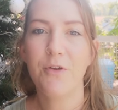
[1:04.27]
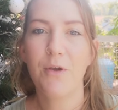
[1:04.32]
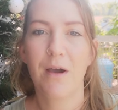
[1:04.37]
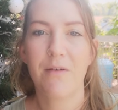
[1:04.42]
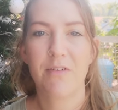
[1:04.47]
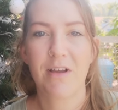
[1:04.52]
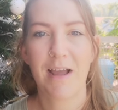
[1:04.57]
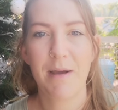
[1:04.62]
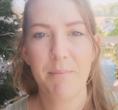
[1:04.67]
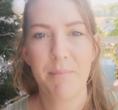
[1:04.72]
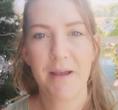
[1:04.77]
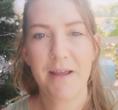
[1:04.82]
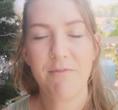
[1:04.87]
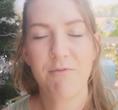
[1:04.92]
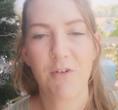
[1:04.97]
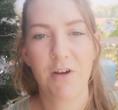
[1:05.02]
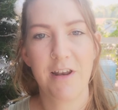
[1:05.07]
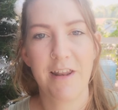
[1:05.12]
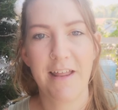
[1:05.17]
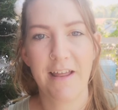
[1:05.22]
you have a campaign
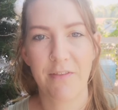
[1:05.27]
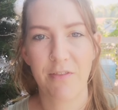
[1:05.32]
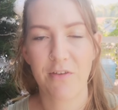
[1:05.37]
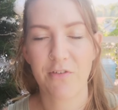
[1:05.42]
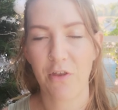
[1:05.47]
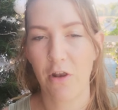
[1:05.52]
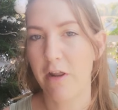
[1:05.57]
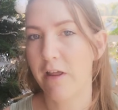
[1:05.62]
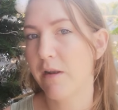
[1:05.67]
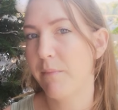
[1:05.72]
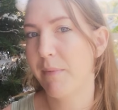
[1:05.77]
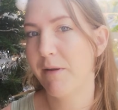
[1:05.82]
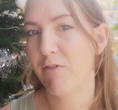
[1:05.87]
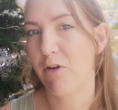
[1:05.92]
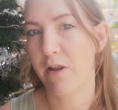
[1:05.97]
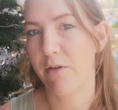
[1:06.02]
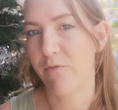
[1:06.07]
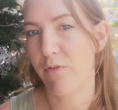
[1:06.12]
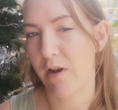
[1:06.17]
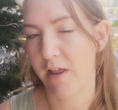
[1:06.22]
running that's only going to be
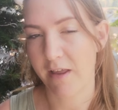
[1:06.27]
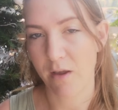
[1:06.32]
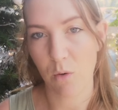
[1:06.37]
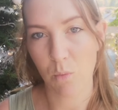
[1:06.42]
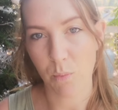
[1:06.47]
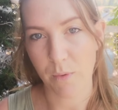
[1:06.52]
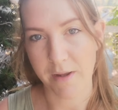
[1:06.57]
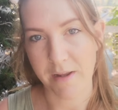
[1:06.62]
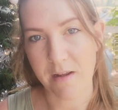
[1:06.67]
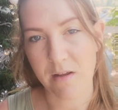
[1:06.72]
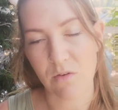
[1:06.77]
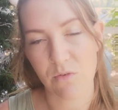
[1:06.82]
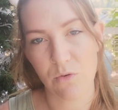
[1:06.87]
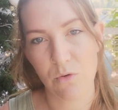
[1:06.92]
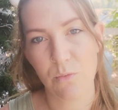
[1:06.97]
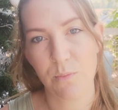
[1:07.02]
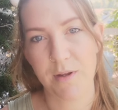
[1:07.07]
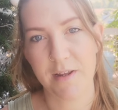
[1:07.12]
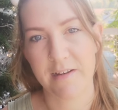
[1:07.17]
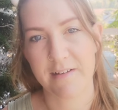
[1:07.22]
running for like a week,
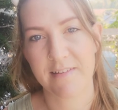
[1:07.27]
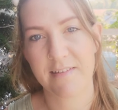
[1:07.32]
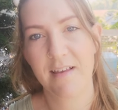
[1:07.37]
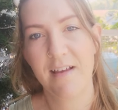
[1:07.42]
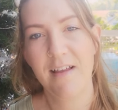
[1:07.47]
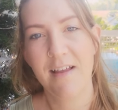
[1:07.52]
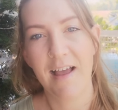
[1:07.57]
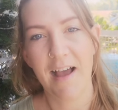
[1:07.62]
2 weeks,